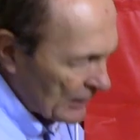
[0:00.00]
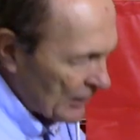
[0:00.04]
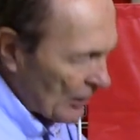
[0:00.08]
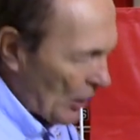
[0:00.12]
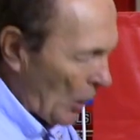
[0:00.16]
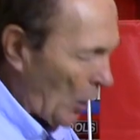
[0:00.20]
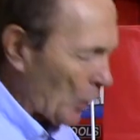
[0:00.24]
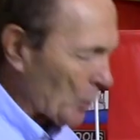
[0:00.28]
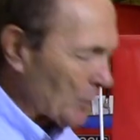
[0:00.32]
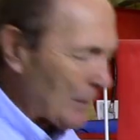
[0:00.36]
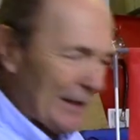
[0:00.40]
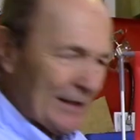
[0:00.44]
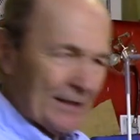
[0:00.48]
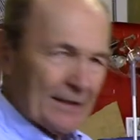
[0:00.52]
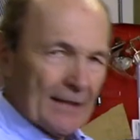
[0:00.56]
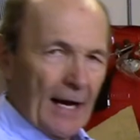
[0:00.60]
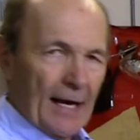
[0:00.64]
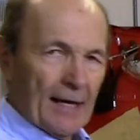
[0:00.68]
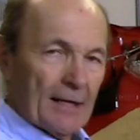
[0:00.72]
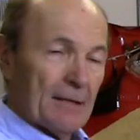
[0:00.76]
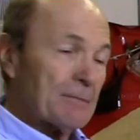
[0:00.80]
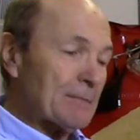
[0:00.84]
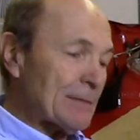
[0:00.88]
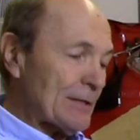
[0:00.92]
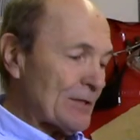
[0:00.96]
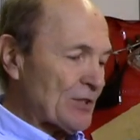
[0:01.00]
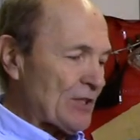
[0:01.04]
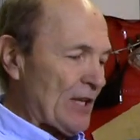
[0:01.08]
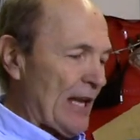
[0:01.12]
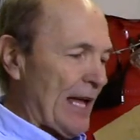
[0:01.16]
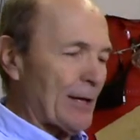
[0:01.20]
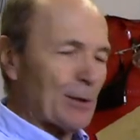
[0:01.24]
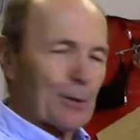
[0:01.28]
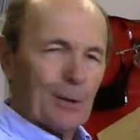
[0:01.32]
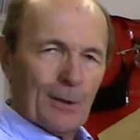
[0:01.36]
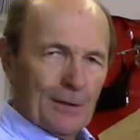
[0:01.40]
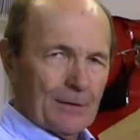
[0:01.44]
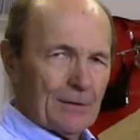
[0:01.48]
below written on it, which
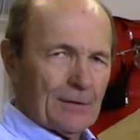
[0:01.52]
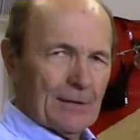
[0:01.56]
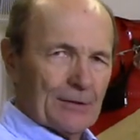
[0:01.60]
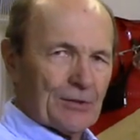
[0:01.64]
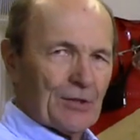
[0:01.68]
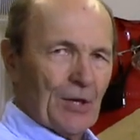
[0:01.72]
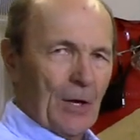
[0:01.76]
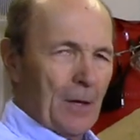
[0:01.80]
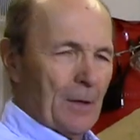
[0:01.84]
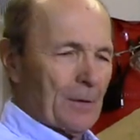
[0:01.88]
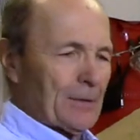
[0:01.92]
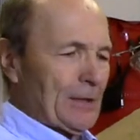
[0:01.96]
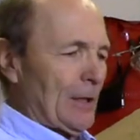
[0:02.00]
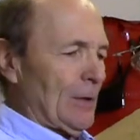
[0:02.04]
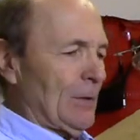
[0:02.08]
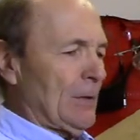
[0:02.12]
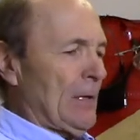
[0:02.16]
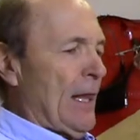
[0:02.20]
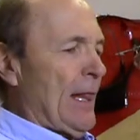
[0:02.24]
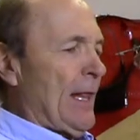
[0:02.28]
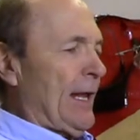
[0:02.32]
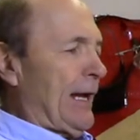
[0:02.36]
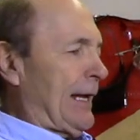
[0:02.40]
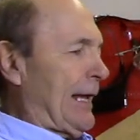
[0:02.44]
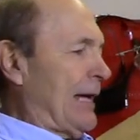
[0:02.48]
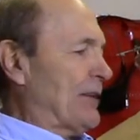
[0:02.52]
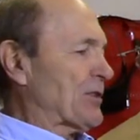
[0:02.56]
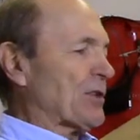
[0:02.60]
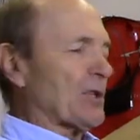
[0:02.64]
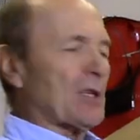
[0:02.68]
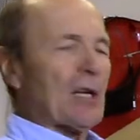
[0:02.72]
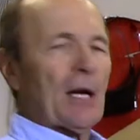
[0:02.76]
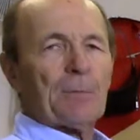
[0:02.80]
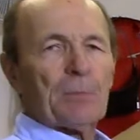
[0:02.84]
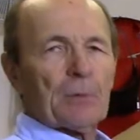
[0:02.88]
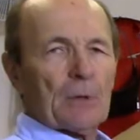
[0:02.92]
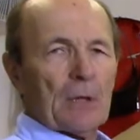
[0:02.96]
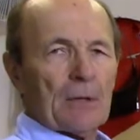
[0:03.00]
can't hurt at all, you know. It has a
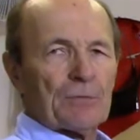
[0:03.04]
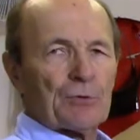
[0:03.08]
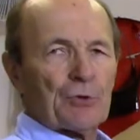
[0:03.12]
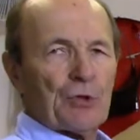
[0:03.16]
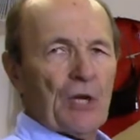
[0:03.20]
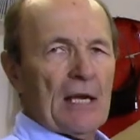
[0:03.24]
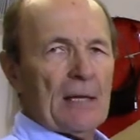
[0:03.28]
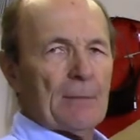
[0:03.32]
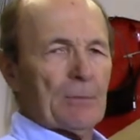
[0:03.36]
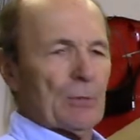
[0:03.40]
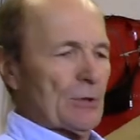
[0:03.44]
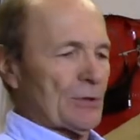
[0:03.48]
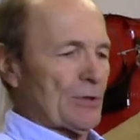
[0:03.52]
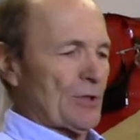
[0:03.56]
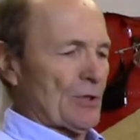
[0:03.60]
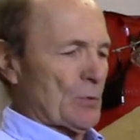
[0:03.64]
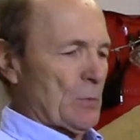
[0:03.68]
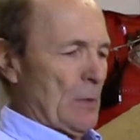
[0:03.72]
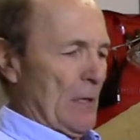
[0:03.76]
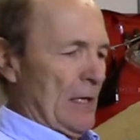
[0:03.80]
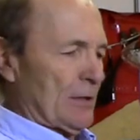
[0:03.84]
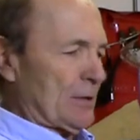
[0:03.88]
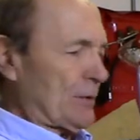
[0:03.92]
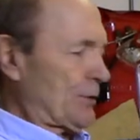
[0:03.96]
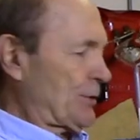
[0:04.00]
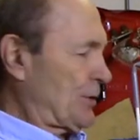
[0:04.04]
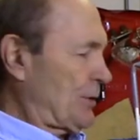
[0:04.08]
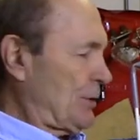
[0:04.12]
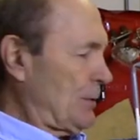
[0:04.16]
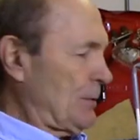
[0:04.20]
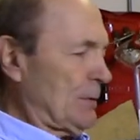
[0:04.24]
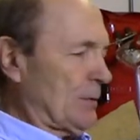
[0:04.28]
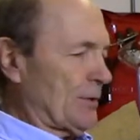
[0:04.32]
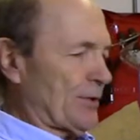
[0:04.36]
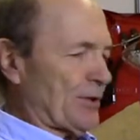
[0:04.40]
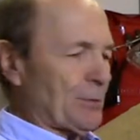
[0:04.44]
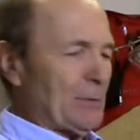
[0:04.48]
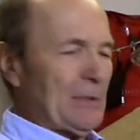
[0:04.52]
couple of chambers as well. There's two
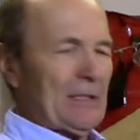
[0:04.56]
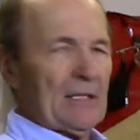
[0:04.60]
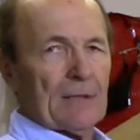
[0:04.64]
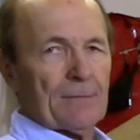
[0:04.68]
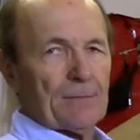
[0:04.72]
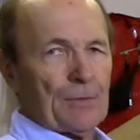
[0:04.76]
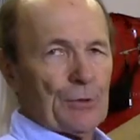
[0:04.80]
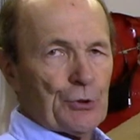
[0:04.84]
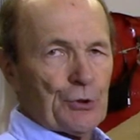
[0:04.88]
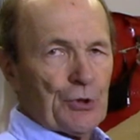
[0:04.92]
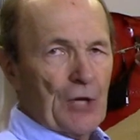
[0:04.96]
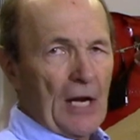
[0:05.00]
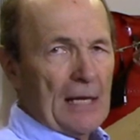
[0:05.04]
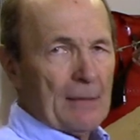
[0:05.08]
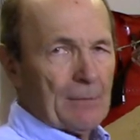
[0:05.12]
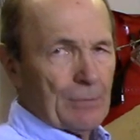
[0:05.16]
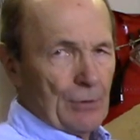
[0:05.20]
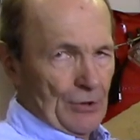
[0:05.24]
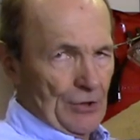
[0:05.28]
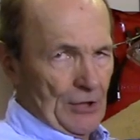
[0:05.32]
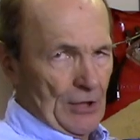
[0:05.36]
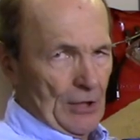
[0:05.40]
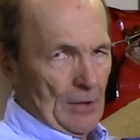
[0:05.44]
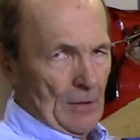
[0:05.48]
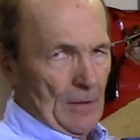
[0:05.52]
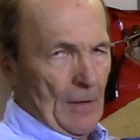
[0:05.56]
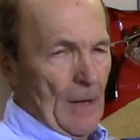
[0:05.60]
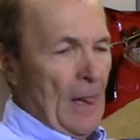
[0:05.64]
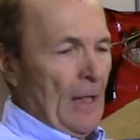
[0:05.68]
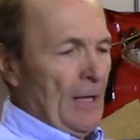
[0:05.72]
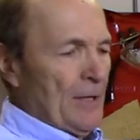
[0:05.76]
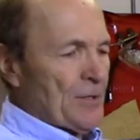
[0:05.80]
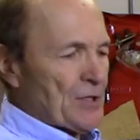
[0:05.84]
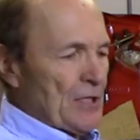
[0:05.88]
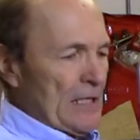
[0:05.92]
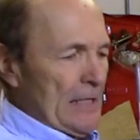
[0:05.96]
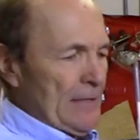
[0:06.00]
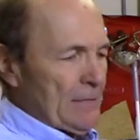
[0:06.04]
or three different chambers here.
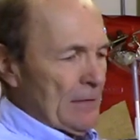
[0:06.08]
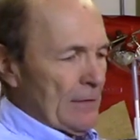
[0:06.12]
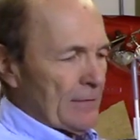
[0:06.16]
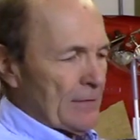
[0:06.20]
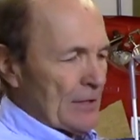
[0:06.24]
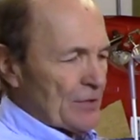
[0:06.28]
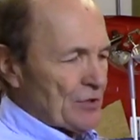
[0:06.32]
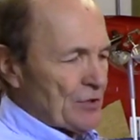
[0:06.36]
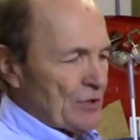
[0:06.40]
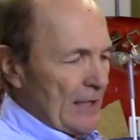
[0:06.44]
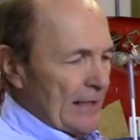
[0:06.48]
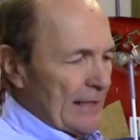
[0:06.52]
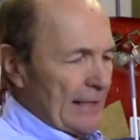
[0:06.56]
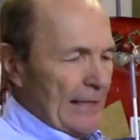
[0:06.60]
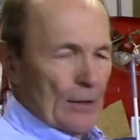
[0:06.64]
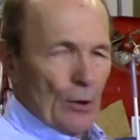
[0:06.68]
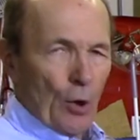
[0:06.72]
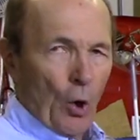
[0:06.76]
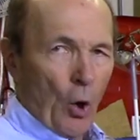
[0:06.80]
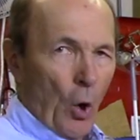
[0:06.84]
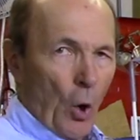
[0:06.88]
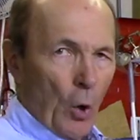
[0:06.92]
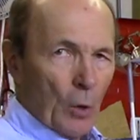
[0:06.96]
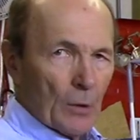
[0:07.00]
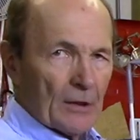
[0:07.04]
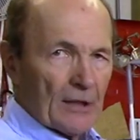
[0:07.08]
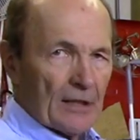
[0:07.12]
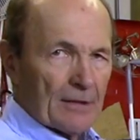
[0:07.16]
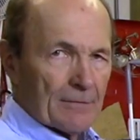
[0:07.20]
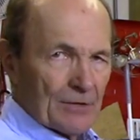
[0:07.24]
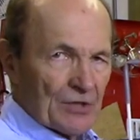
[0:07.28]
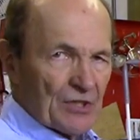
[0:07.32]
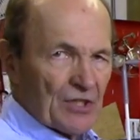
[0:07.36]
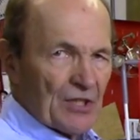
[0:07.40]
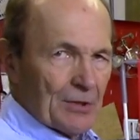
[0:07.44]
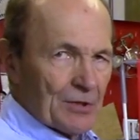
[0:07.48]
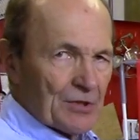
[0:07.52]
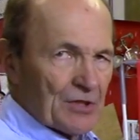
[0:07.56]
So even if this did get a hole in it, it
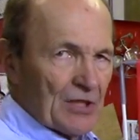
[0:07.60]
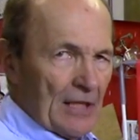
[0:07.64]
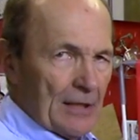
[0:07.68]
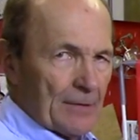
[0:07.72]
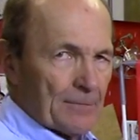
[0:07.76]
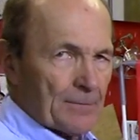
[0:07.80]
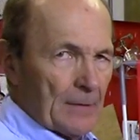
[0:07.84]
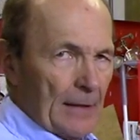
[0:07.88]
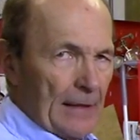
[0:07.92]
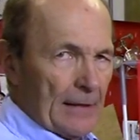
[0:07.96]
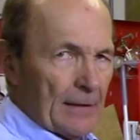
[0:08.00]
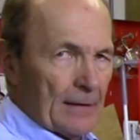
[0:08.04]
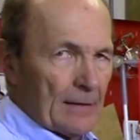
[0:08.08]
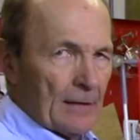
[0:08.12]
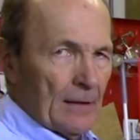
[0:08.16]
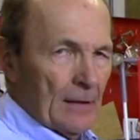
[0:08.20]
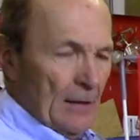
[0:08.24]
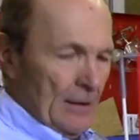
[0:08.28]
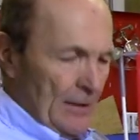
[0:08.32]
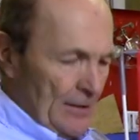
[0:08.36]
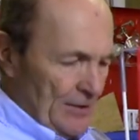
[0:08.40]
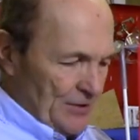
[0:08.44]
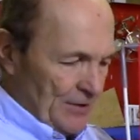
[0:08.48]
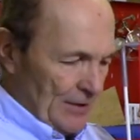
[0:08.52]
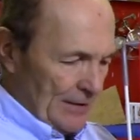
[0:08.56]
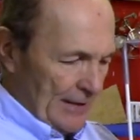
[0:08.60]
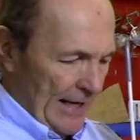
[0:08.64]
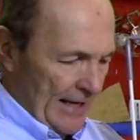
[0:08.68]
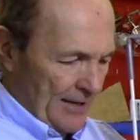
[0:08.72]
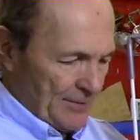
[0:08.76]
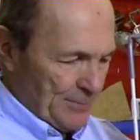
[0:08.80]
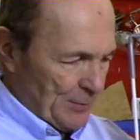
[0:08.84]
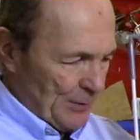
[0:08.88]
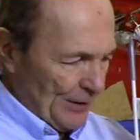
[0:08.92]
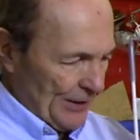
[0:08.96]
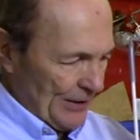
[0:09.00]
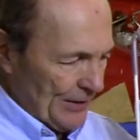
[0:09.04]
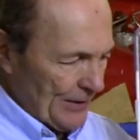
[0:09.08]
would still stay inflated. So
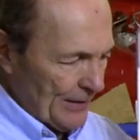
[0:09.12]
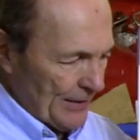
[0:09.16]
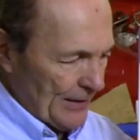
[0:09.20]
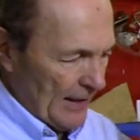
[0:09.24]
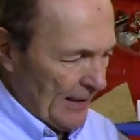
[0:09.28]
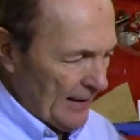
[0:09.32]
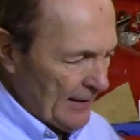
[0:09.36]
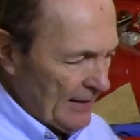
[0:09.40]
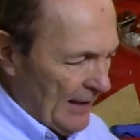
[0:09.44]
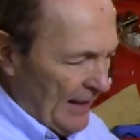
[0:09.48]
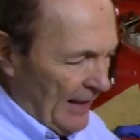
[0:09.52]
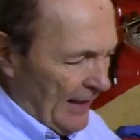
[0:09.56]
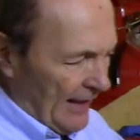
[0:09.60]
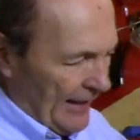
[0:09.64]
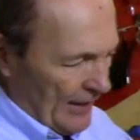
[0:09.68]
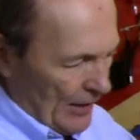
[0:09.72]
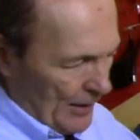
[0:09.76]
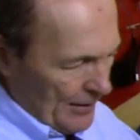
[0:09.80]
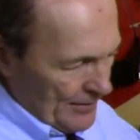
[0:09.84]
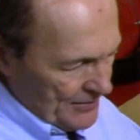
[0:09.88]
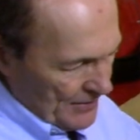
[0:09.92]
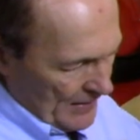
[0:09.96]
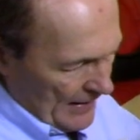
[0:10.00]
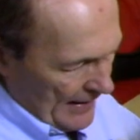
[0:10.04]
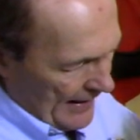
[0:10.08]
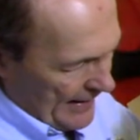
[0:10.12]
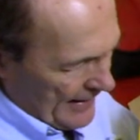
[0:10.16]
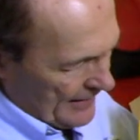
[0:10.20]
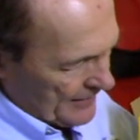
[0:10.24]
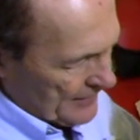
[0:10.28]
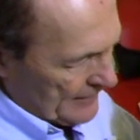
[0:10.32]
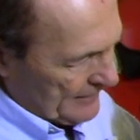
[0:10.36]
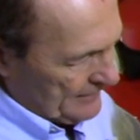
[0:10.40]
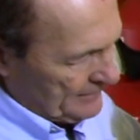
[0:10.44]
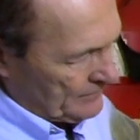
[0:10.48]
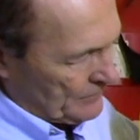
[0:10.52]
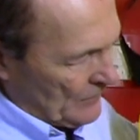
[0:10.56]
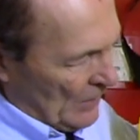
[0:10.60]
that's pretty good, huh? It also has